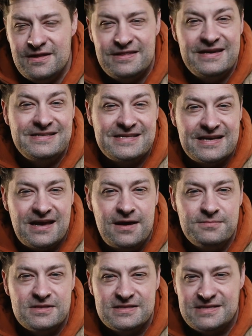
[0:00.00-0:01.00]
things that
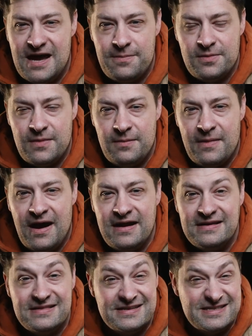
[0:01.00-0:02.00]
come to the top of my mind
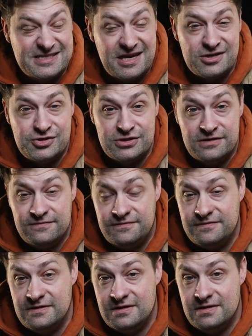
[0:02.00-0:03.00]
in the discussion of
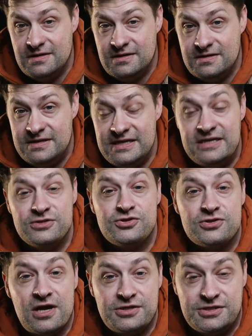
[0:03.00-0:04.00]

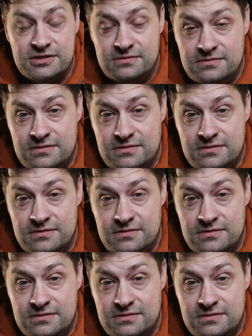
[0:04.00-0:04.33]
deconstruction.